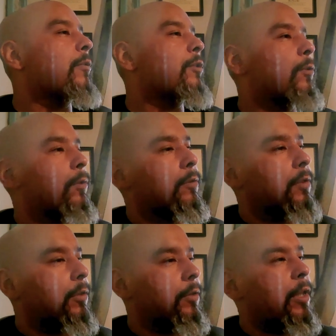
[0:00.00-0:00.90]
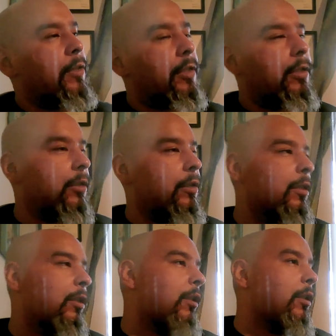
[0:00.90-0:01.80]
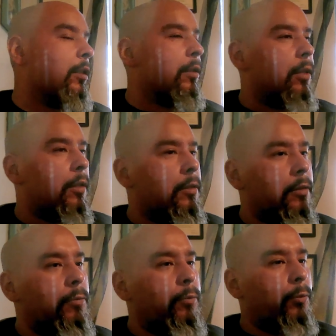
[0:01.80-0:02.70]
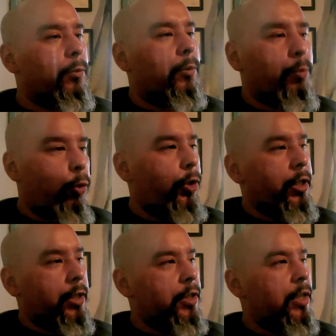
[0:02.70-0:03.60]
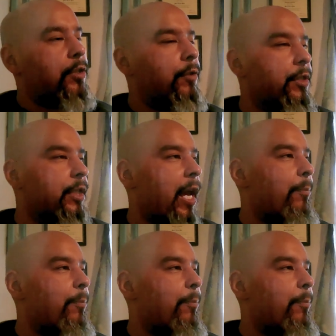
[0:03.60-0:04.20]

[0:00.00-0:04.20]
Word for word: I uh, was told, you know, yeah, you need to report as as soon as it